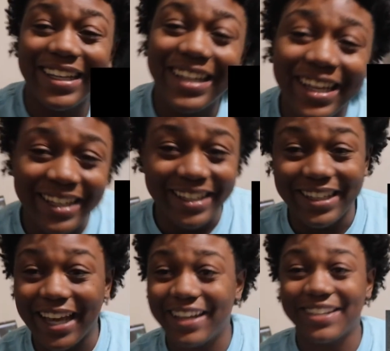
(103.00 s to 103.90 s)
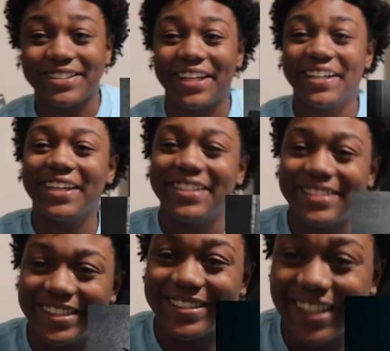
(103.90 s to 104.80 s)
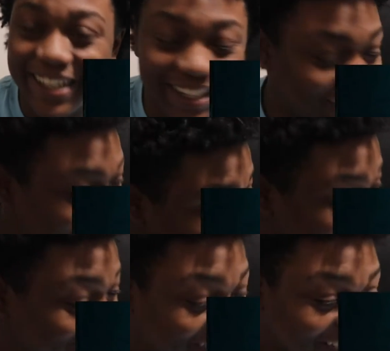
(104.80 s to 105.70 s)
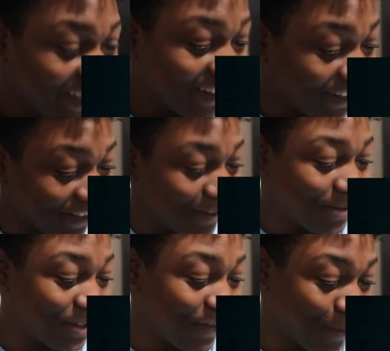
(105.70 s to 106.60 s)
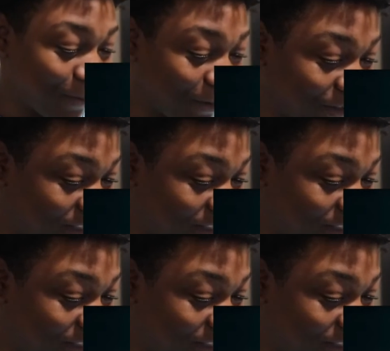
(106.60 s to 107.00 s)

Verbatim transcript: Hey, can't understand none of this nigga saying. Hold on, let me see if I can put on the